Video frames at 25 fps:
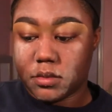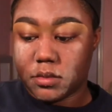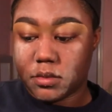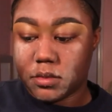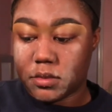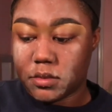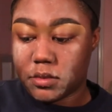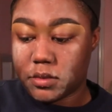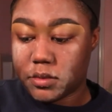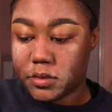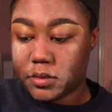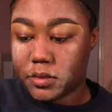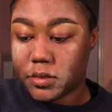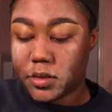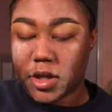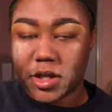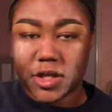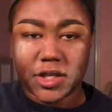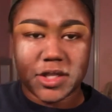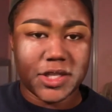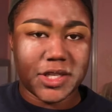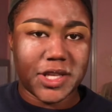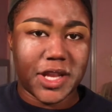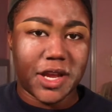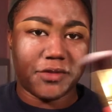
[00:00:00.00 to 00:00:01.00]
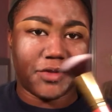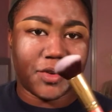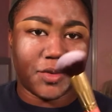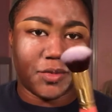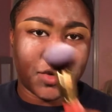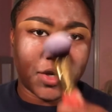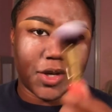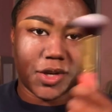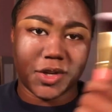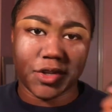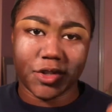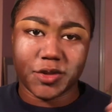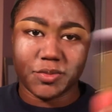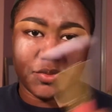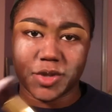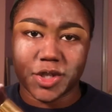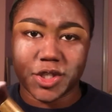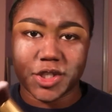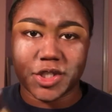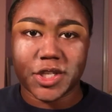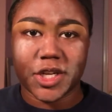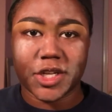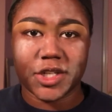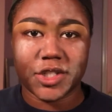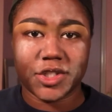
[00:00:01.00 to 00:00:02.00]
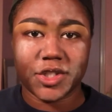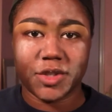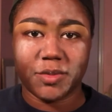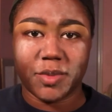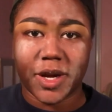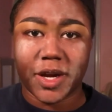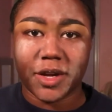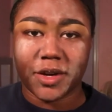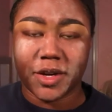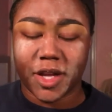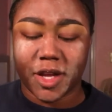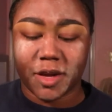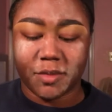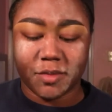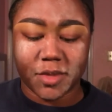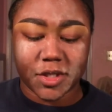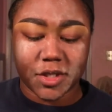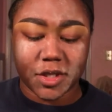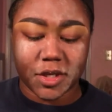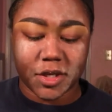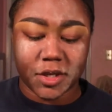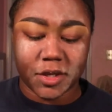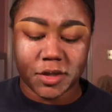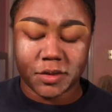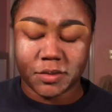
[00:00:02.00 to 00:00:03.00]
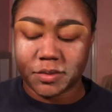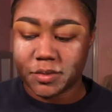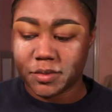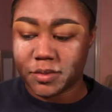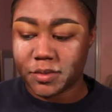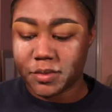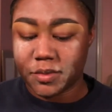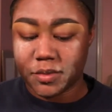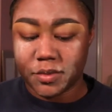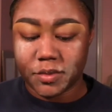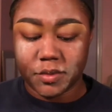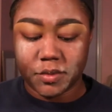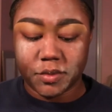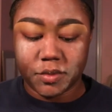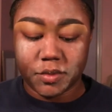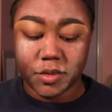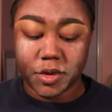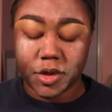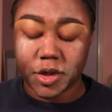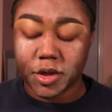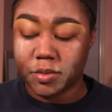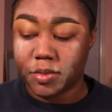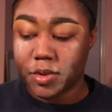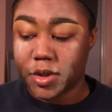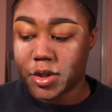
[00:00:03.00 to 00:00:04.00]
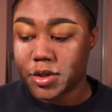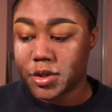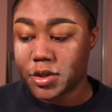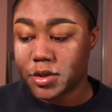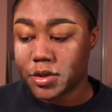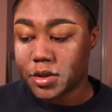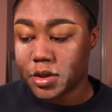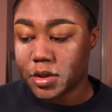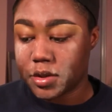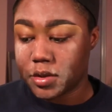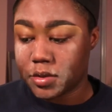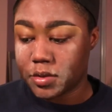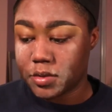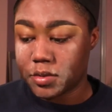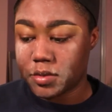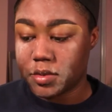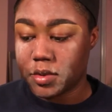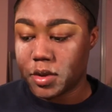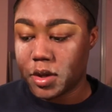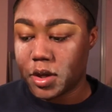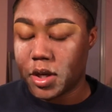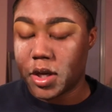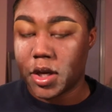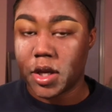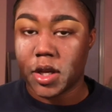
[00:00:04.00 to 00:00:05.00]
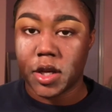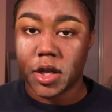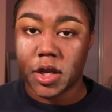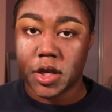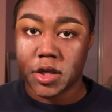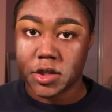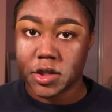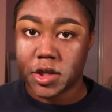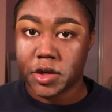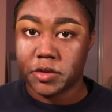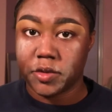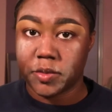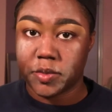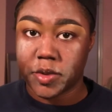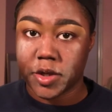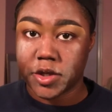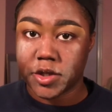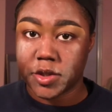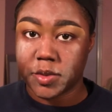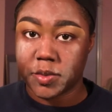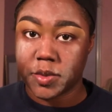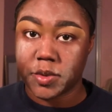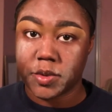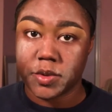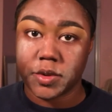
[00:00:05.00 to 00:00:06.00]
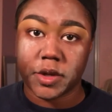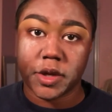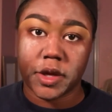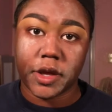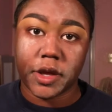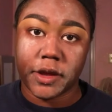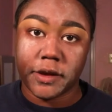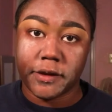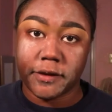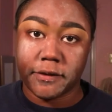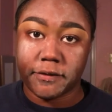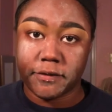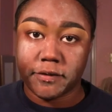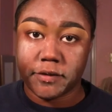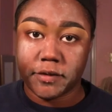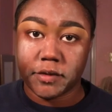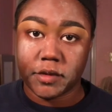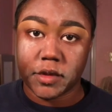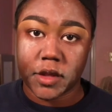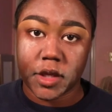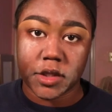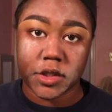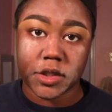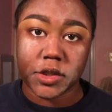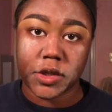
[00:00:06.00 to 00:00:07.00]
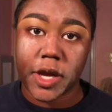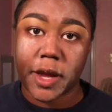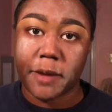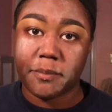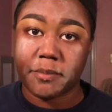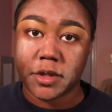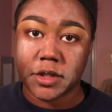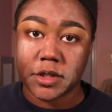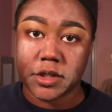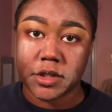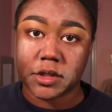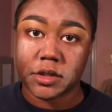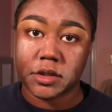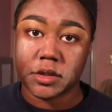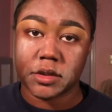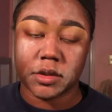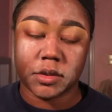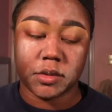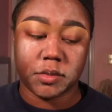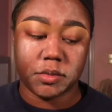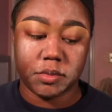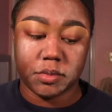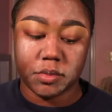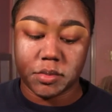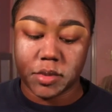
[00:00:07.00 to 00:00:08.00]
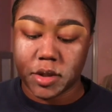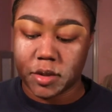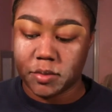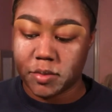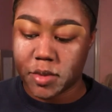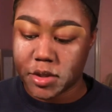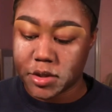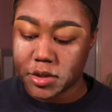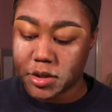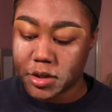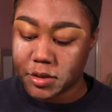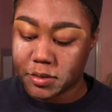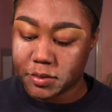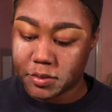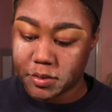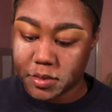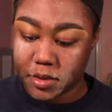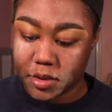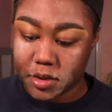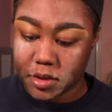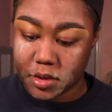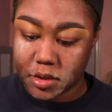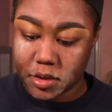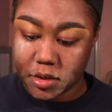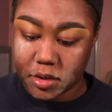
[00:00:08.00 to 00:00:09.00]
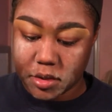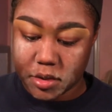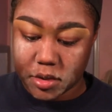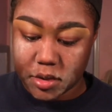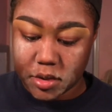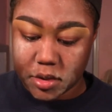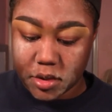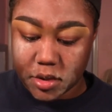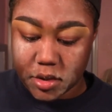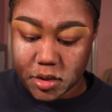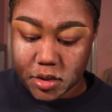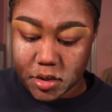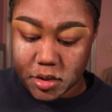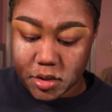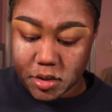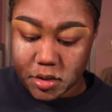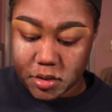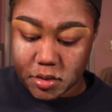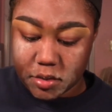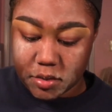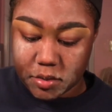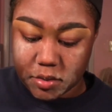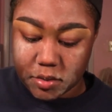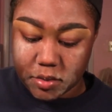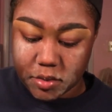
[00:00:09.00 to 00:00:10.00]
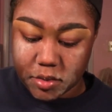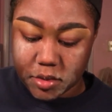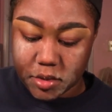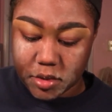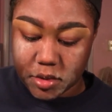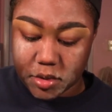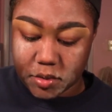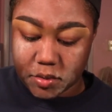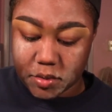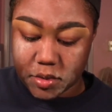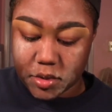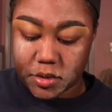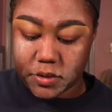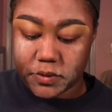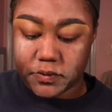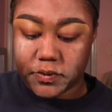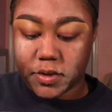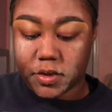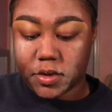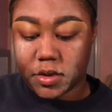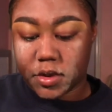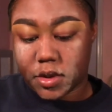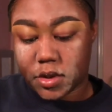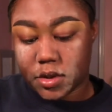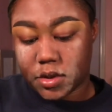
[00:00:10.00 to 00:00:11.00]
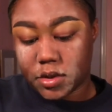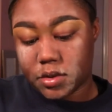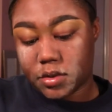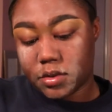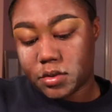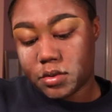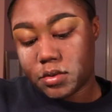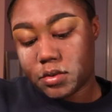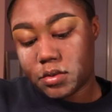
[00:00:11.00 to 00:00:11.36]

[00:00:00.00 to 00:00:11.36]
And this is like from one of those brush sets you buy on Amazon. Good brushes though, and easily replaceable if they so happen to get messed up. I'm going with the foundation.